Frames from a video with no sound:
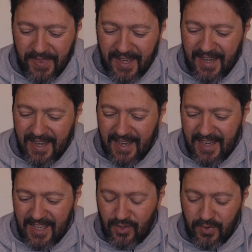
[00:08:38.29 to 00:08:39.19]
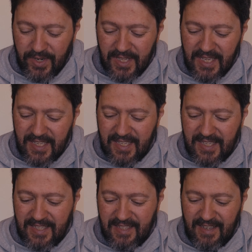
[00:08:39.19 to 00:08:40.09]
It really
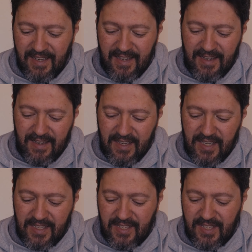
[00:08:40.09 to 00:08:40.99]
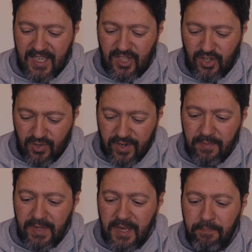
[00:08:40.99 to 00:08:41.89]
is, it's
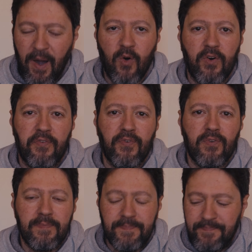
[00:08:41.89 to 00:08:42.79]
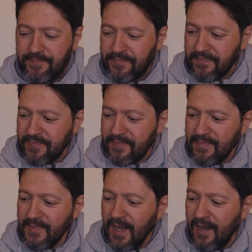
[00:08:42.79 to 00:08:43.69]
extremely powerful.
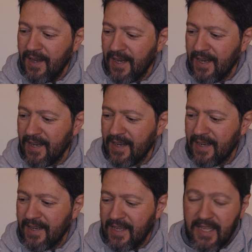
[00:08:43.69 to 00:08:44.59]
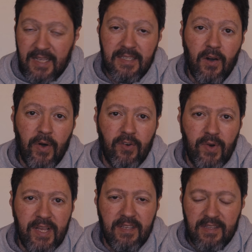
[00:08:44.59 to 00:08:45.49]
And that's how I
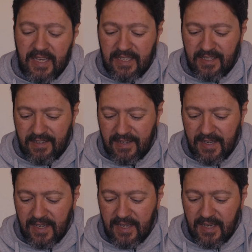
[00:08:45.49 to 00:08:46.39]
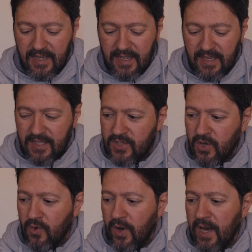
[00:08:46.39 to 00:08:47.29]
ran the test.
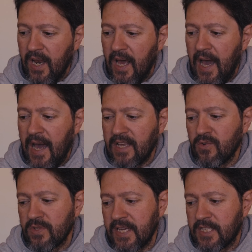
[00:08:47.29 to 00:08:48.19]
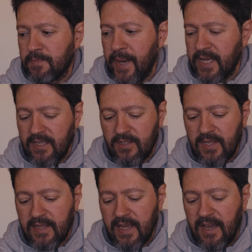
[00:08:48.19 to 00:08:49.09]
So I don't expect it
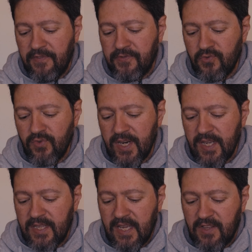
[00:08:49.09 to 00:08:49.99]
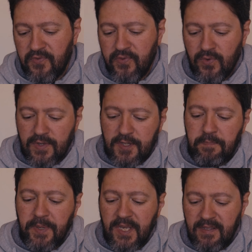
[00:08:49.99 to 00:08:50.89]
that I have to run it at full
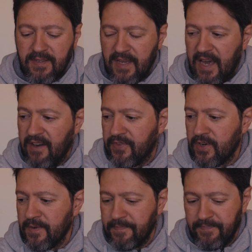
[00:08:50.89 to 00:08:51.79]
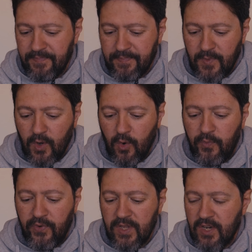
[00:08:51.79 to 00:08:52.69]
speed ever.
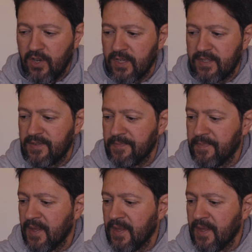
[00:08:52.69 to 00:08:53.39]
Hopefully not.